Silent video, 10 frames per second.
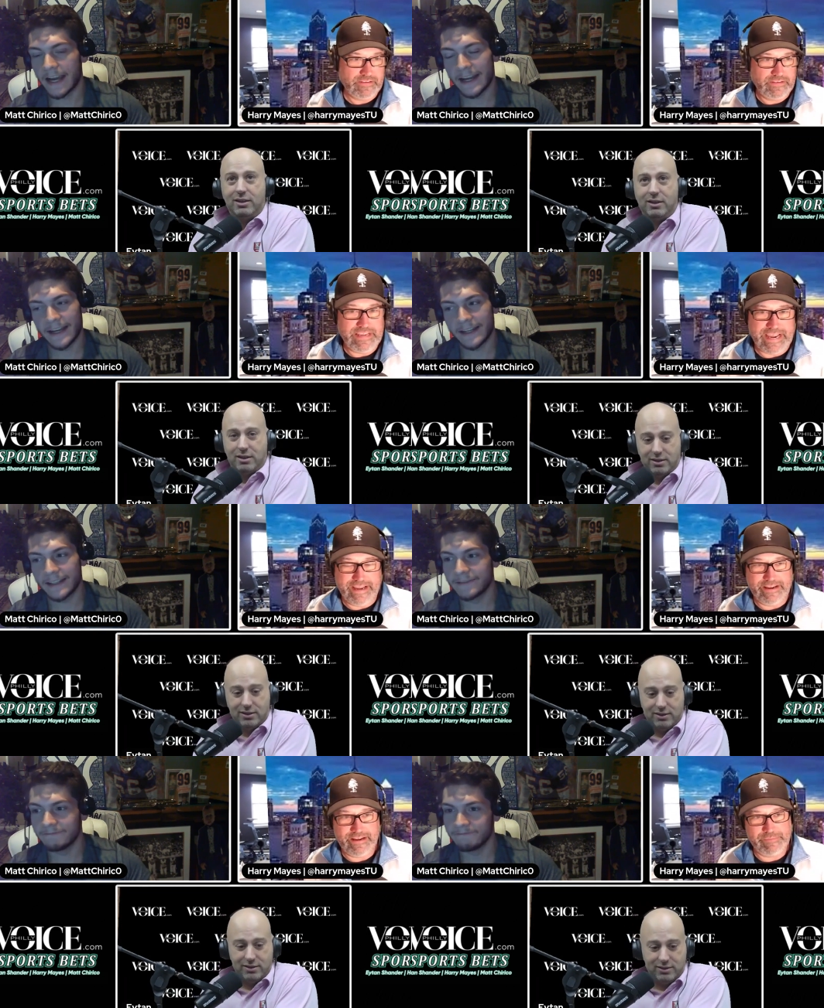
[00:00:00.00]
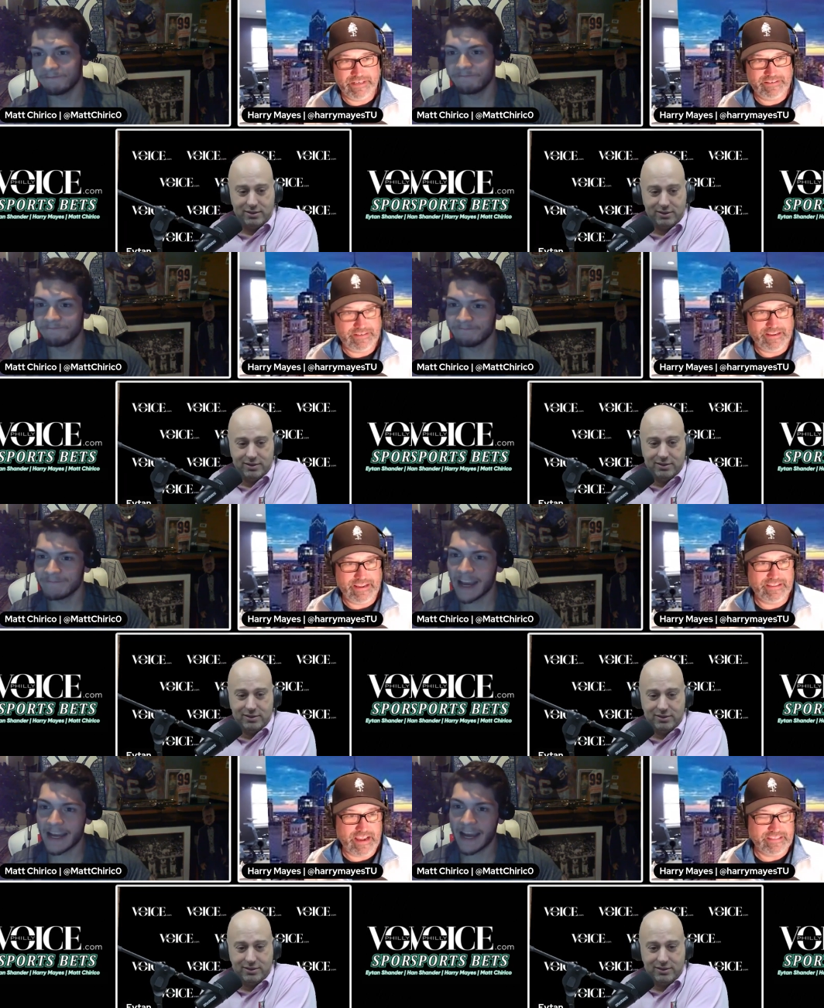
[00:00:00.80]
Speaker 1: Yeah, I mean, I, I,
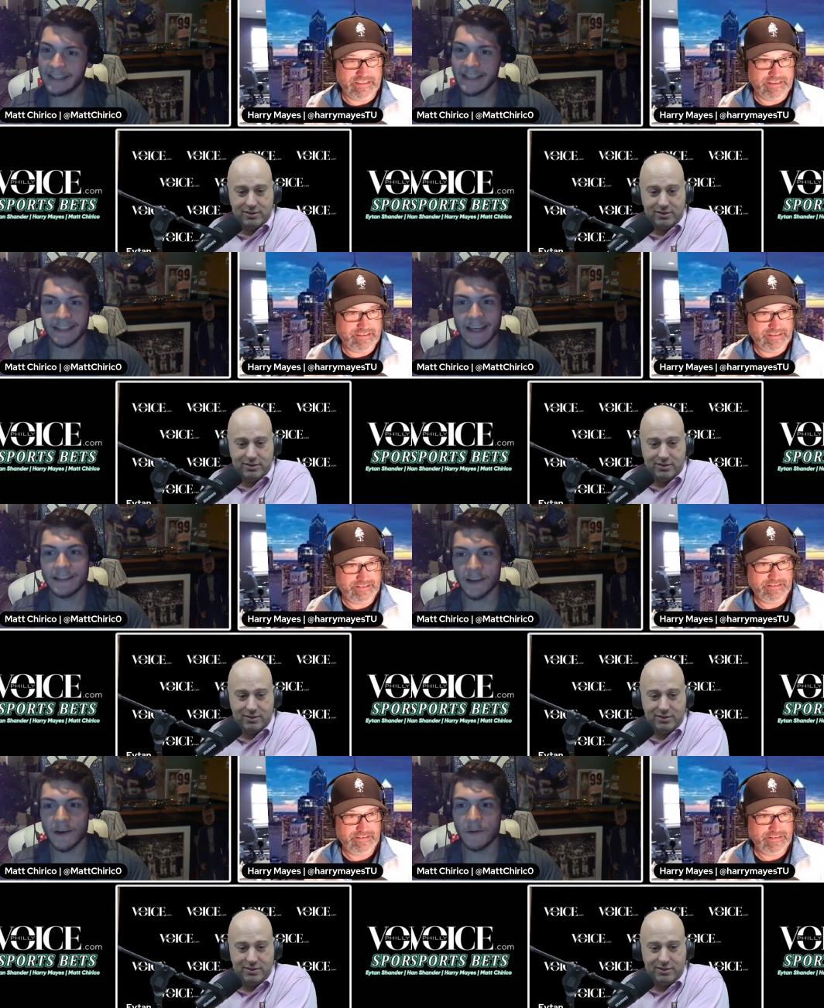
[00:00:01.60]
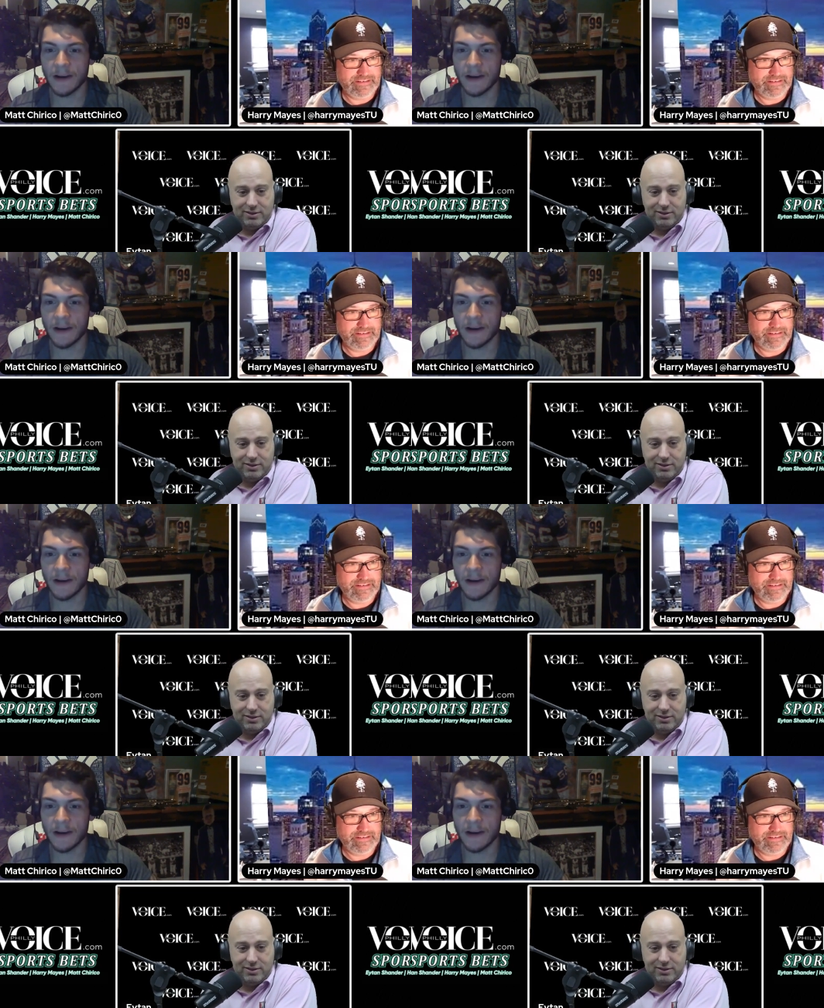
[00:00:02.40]
think, I think, they do.